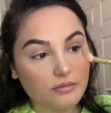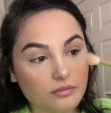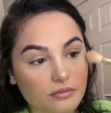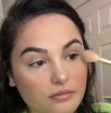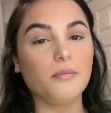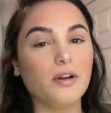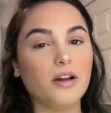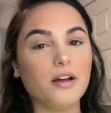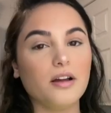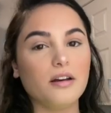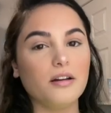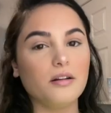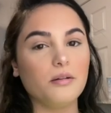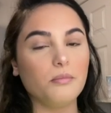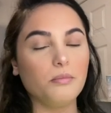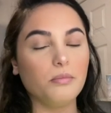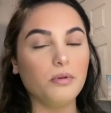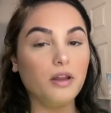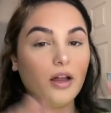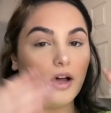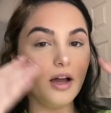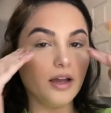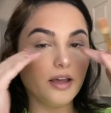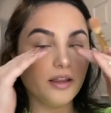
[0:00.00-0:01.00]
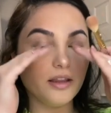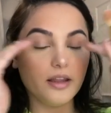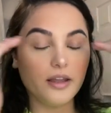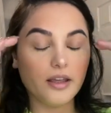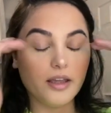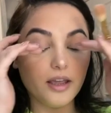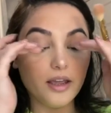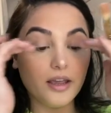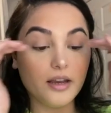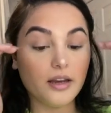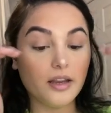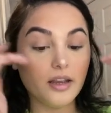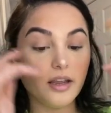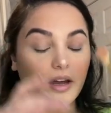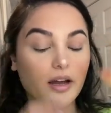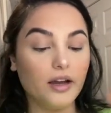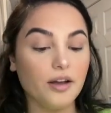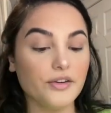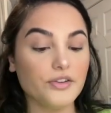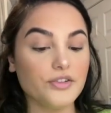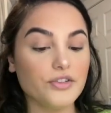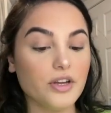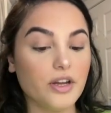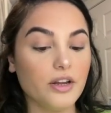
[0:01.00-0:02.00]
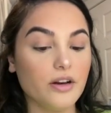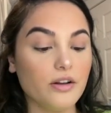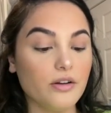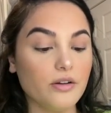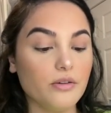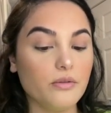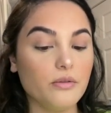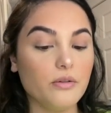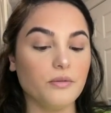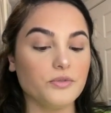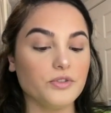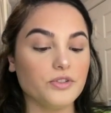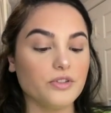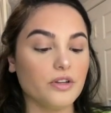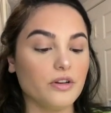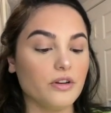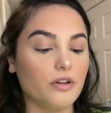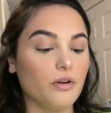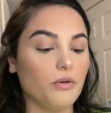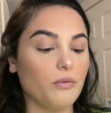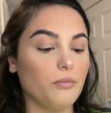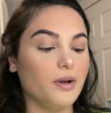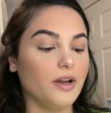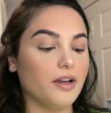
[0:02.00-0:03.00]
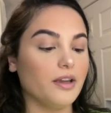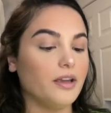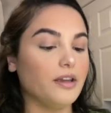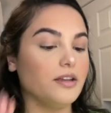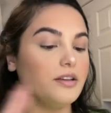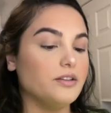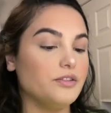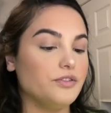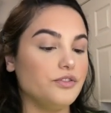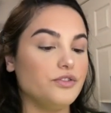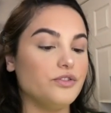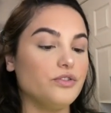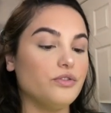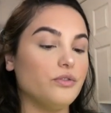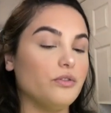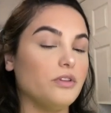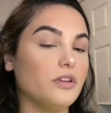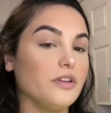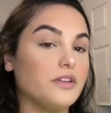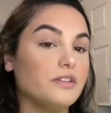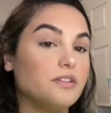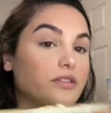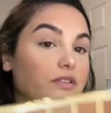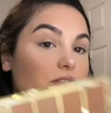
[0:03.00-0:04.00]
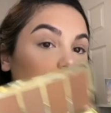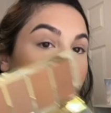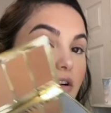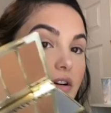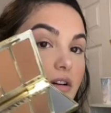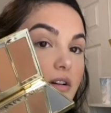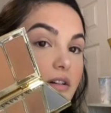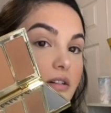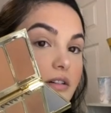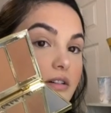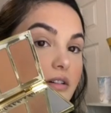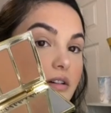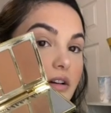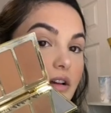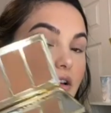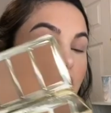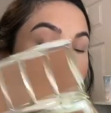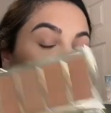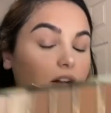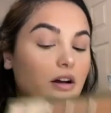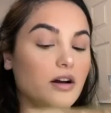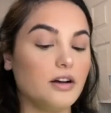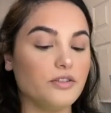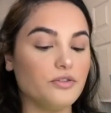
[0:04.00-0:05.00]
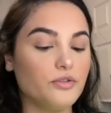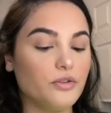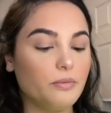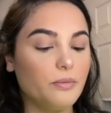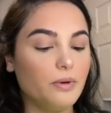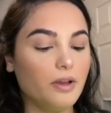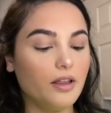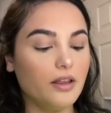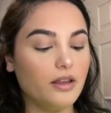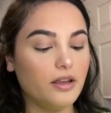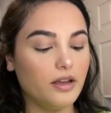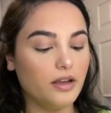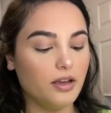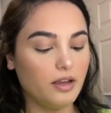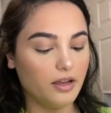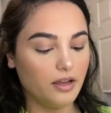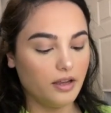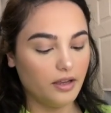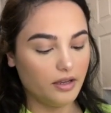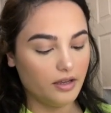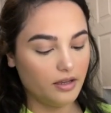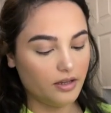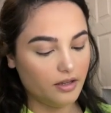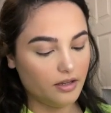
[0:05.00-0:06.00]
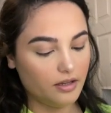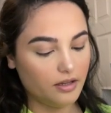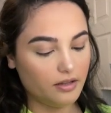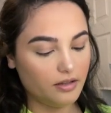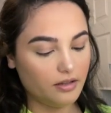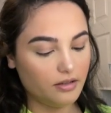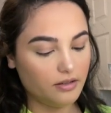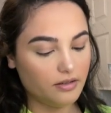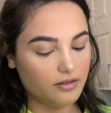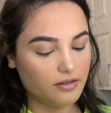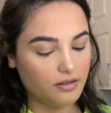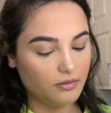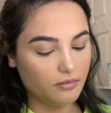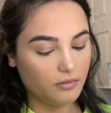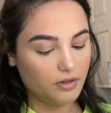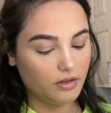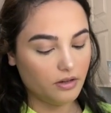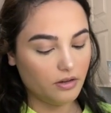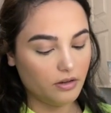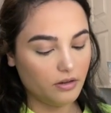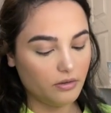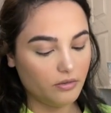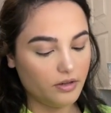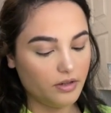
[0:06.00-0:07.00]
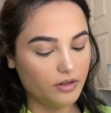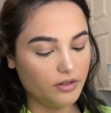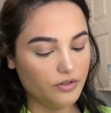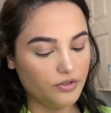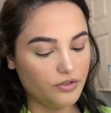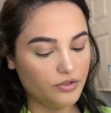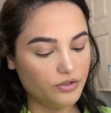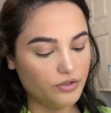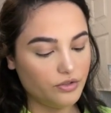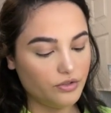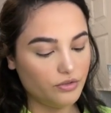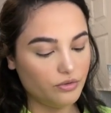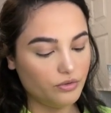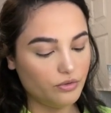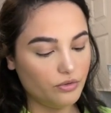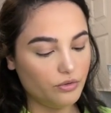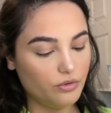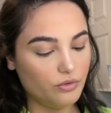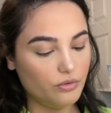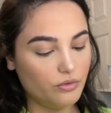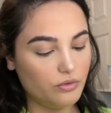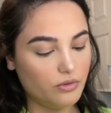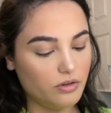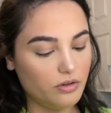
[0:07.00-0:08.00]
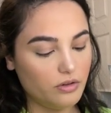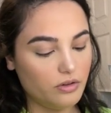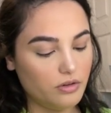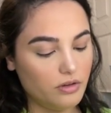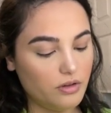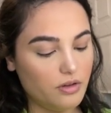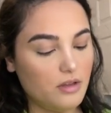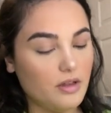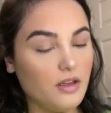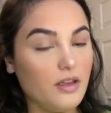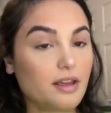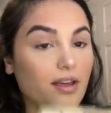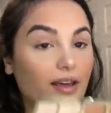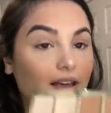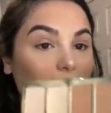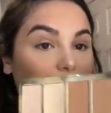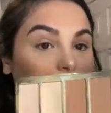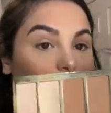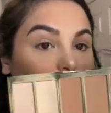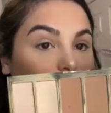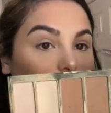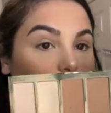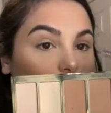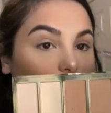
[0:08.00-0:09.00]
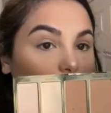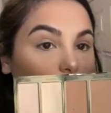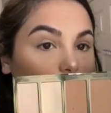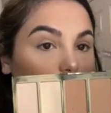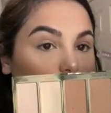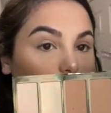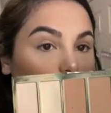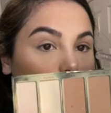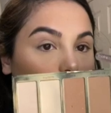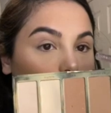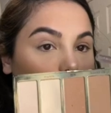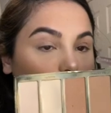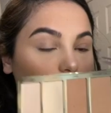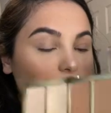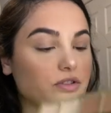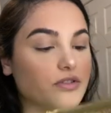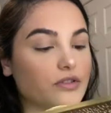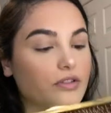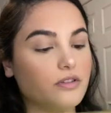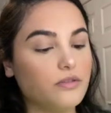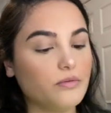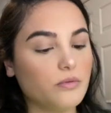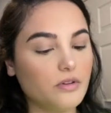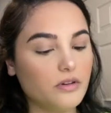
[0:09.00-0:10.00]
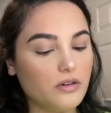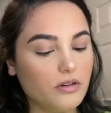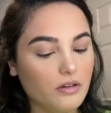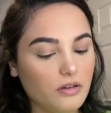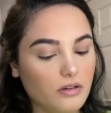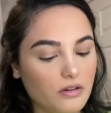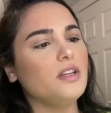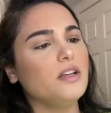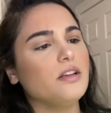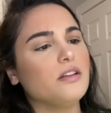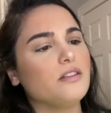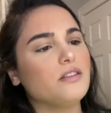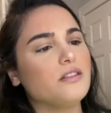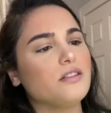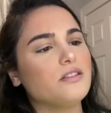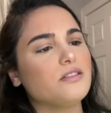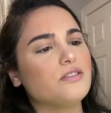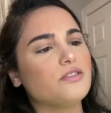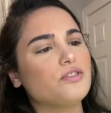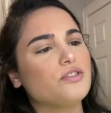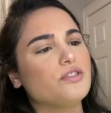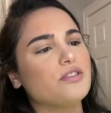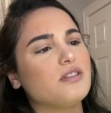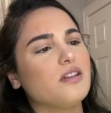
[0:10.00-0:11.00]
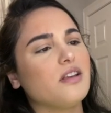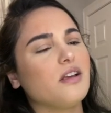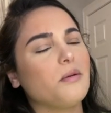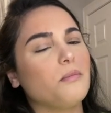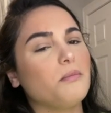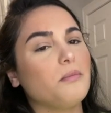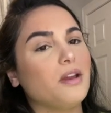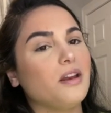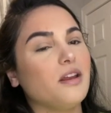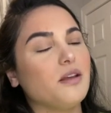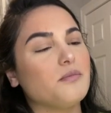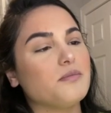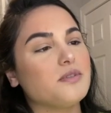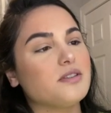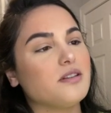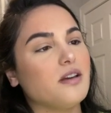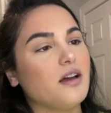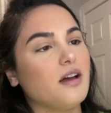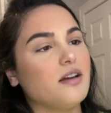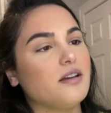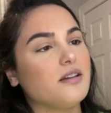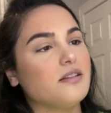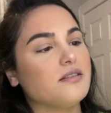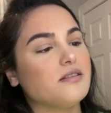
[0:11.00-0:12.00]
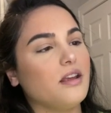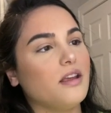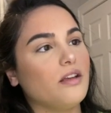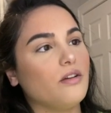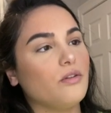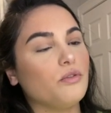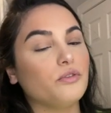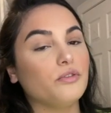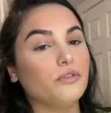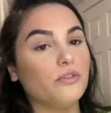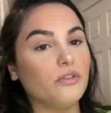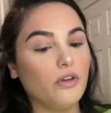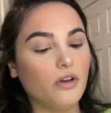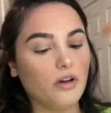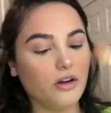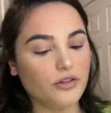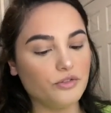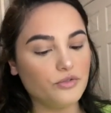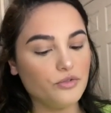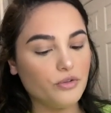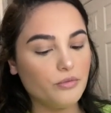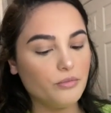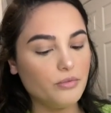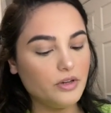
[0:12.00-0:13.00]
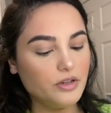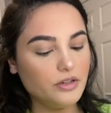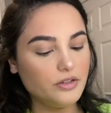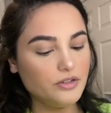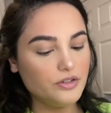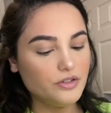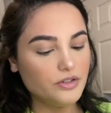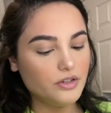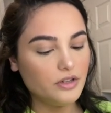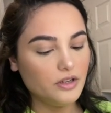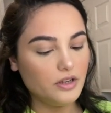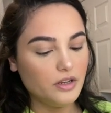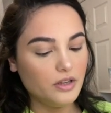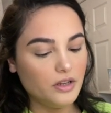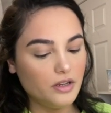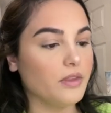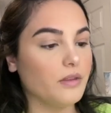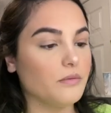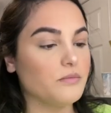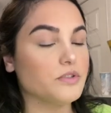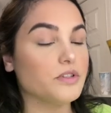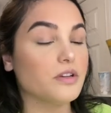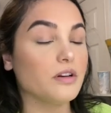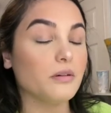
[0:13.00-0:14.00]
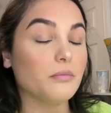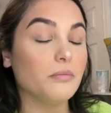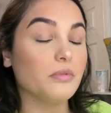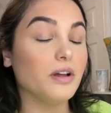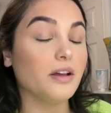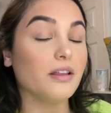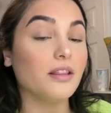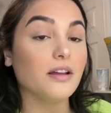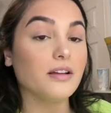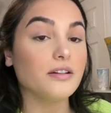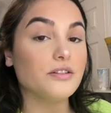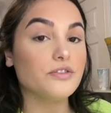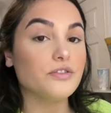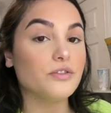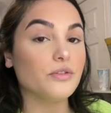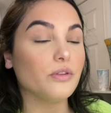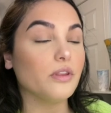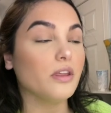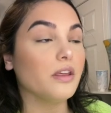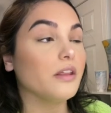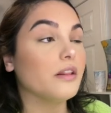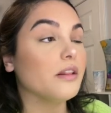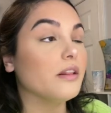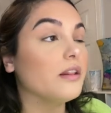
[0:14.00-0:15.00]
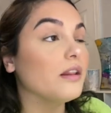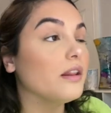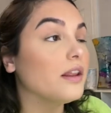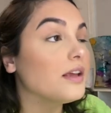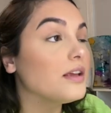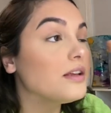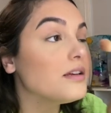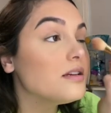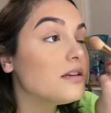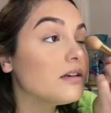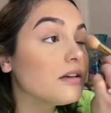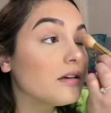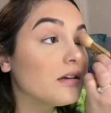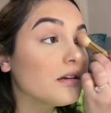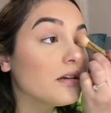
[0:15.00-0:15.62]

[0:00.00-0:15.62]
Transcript: I'm not gonna apply like any eyeshadow. I'm just gonna go back into this Tarte contour palette, and I'm gonna go into Angle, which is this one. This is just like a medium-sized angled contour brush. I'm just gonna apply that to the lid.